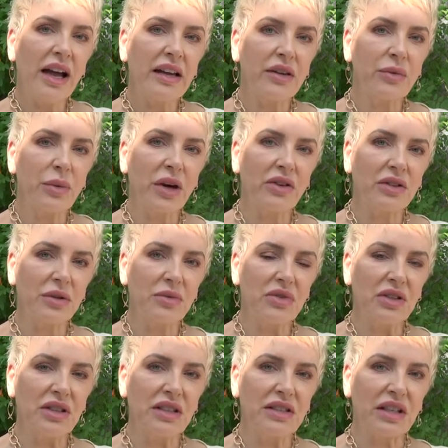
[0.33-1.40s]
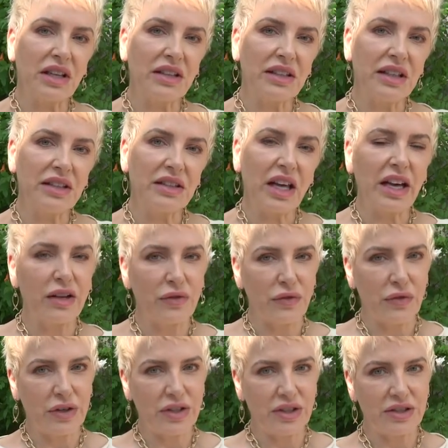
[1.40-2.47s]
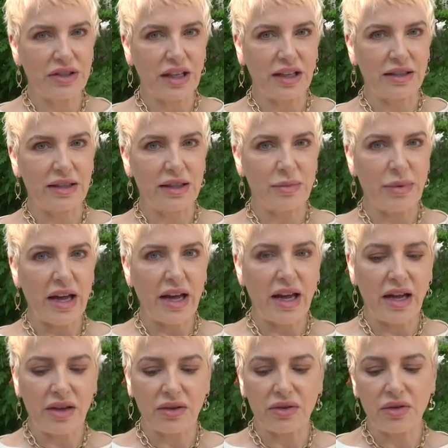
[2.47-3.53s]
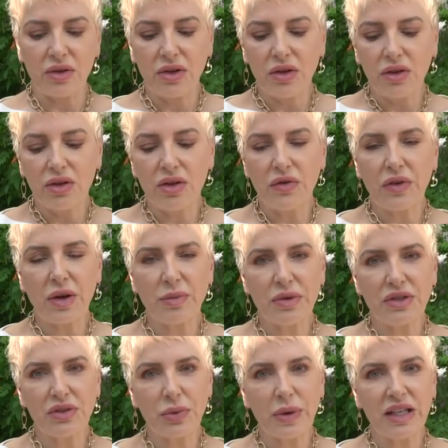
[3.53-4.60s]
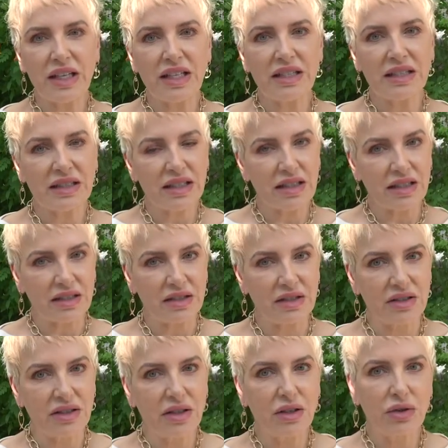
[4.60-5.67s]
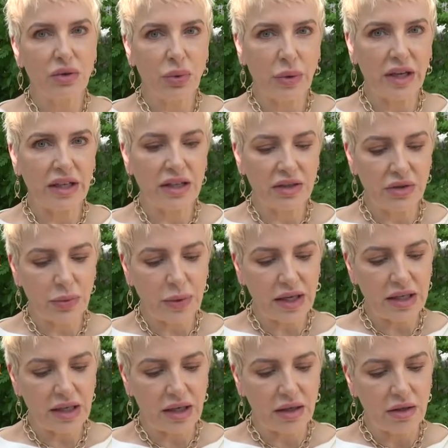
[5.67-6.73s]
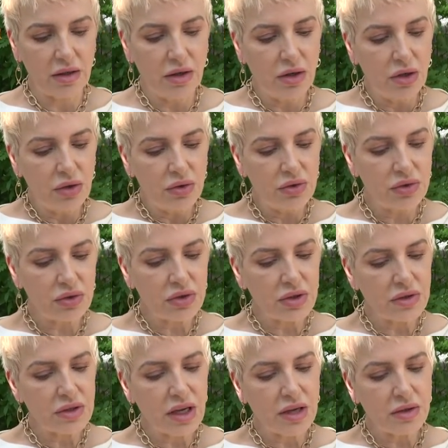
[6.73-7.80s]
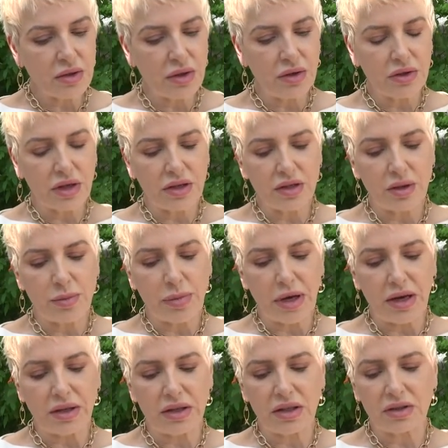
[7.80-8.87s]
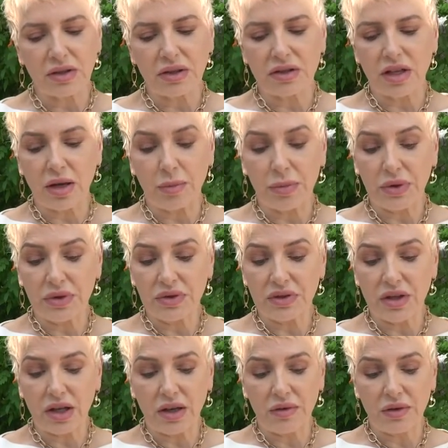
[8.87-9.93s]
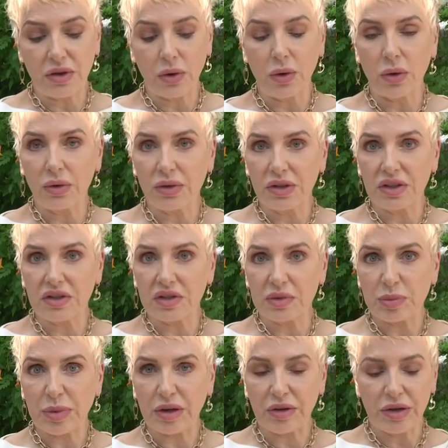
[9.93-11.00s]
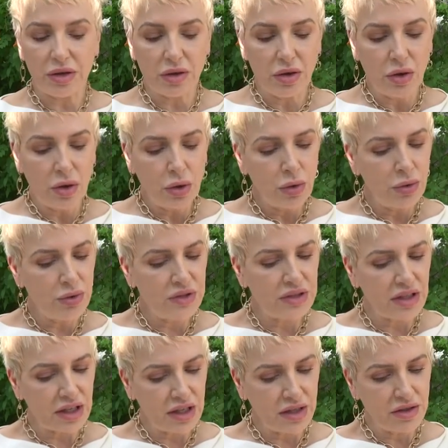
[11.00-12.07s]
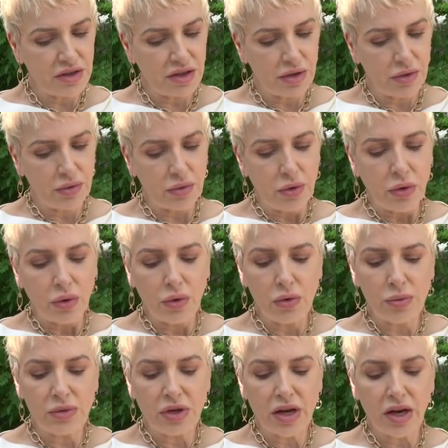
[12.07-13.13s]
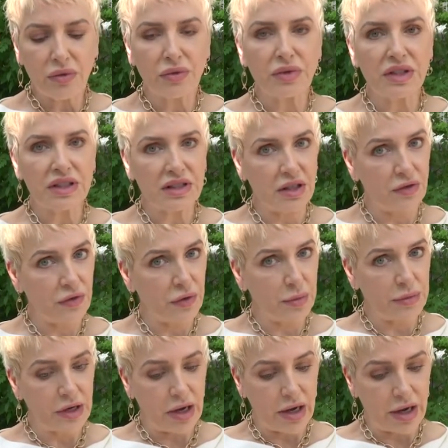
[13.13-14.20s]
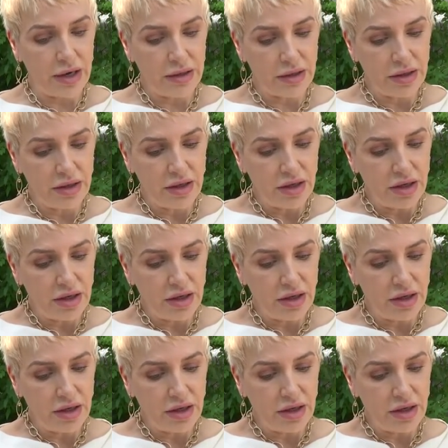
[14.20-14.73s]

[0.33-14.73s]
Hi, welcome to the Daily Light for your Daily Path, November 26, 2020. Do you not know that your bodies are temples of the Holy Spirit who is in you, whom you have received from God?